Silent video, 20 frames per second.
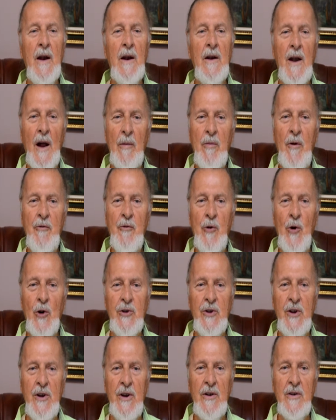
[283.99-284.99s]
Number
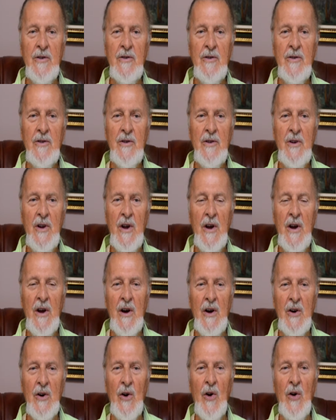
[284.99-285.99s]
14.
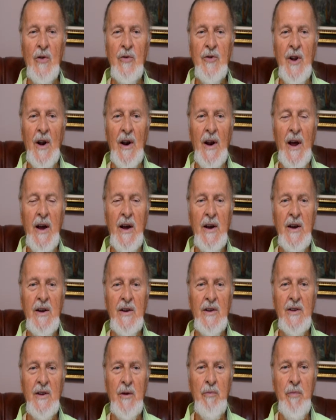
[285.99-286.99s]
Roll of the leg
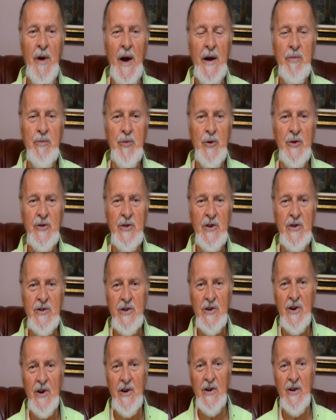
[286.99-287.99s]
in the back
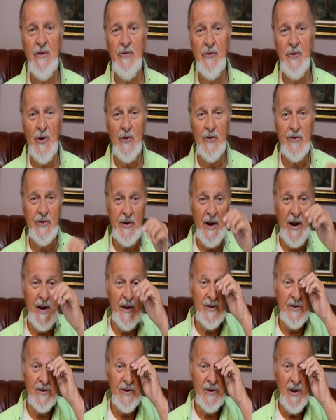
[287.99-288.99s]
position in the front
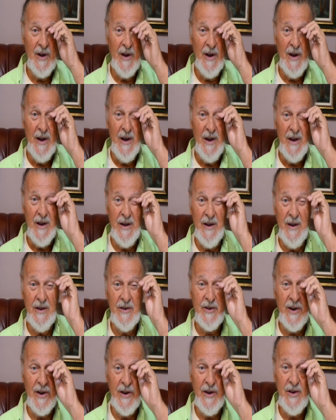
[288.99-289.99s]
stance. In
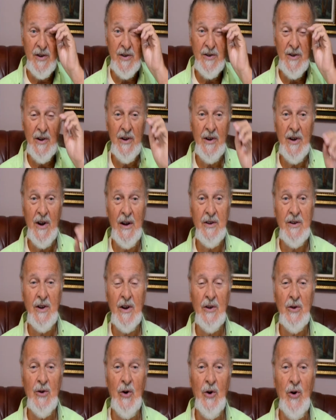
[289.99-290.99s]
traditional
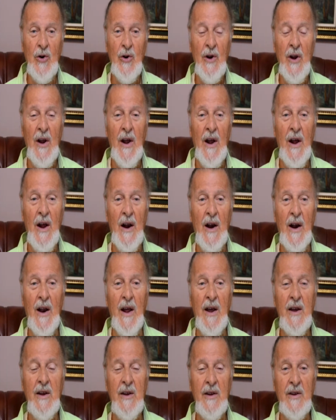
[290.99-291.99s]
Karate-Do,
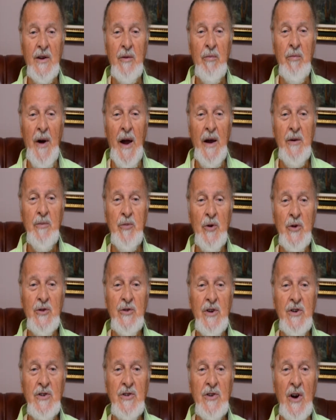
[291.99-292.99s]
leg in the back
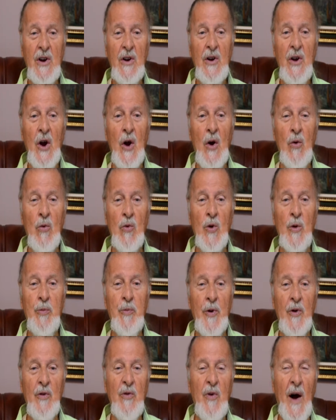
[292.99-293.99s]
position will
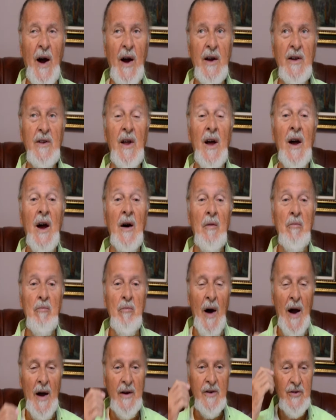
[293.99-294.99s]
provide
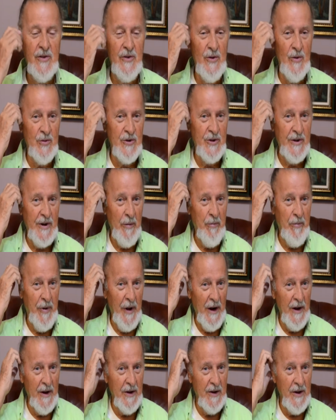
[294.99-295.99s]
maximum
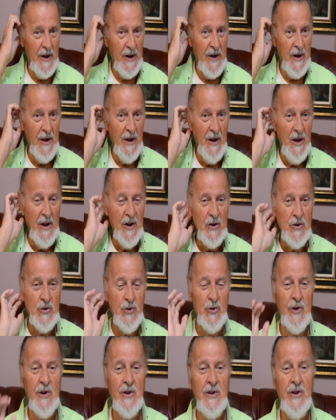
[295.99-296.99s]
stability
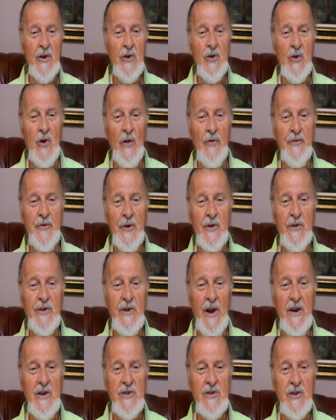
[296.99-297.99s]
during the
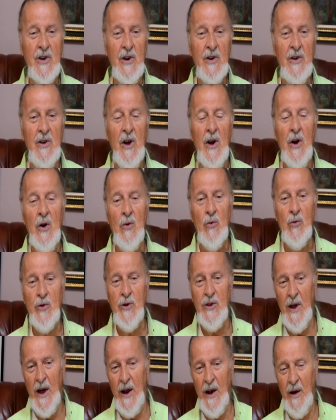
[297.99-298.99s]
confrontation
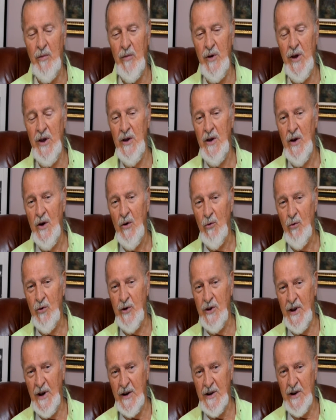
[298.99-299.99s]
with enemy,
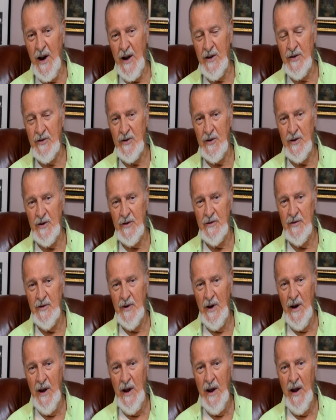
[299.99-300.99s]
with aggressor.
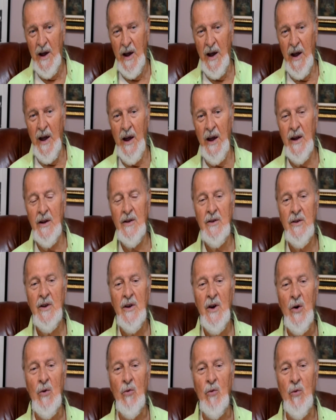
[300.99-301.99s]
And
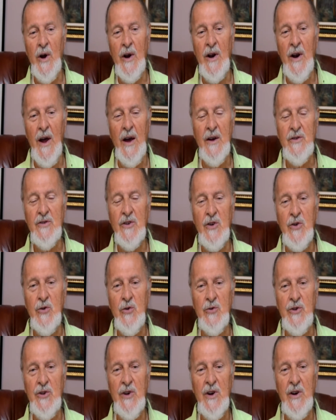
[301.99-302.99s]
when
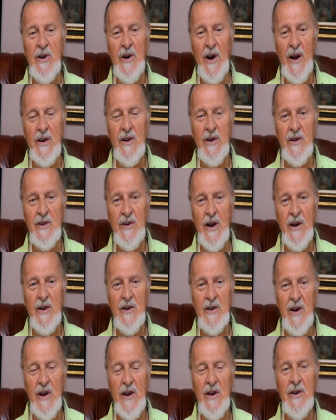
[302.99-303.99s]
executing karate
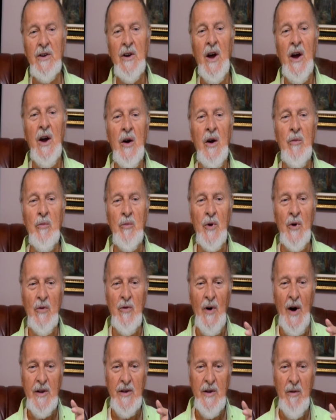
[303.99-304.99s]
technique,
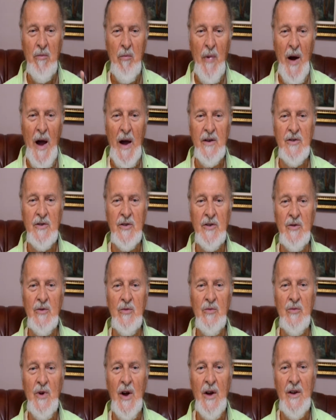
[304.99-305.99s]
provide the
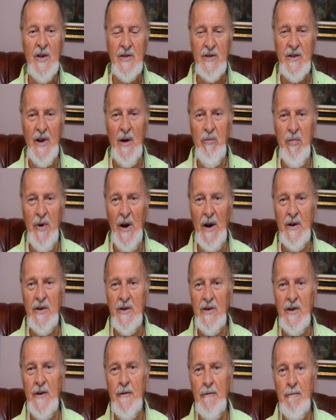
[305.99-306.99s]
maximum
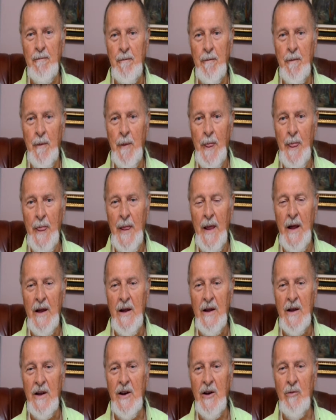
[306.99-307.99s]
stability.
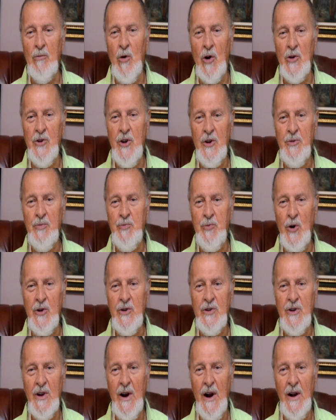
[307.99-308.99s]
In modern
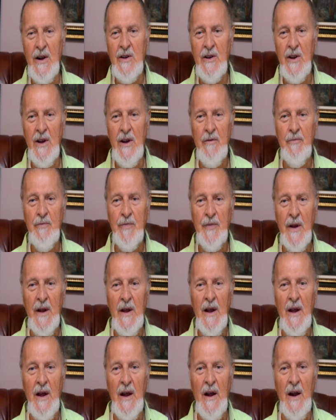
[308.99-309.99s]
sports karate,
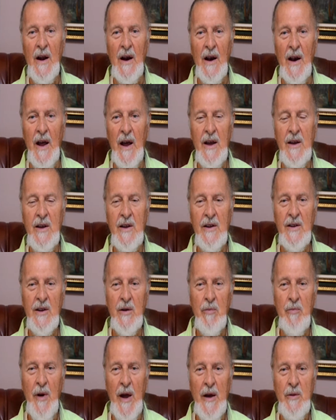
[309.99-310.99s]
leg in
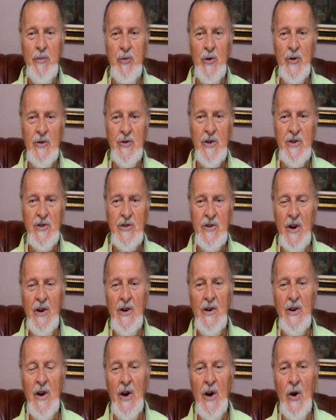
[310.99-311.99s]
the back
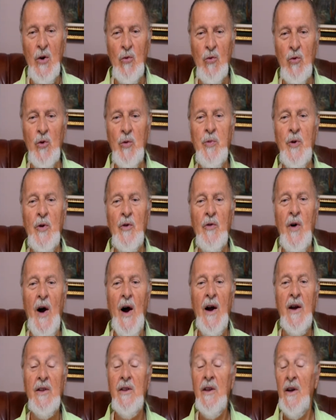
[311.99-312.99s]
position will
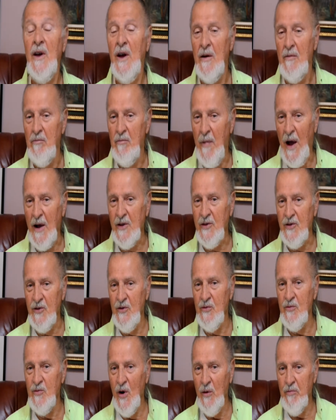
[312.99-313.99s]
provide
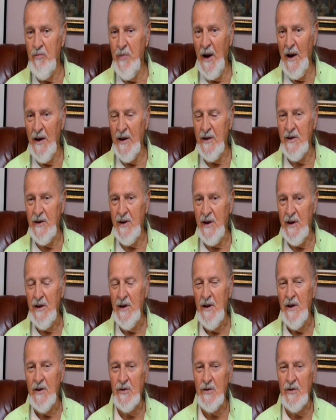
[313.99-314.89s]
maximum mobility.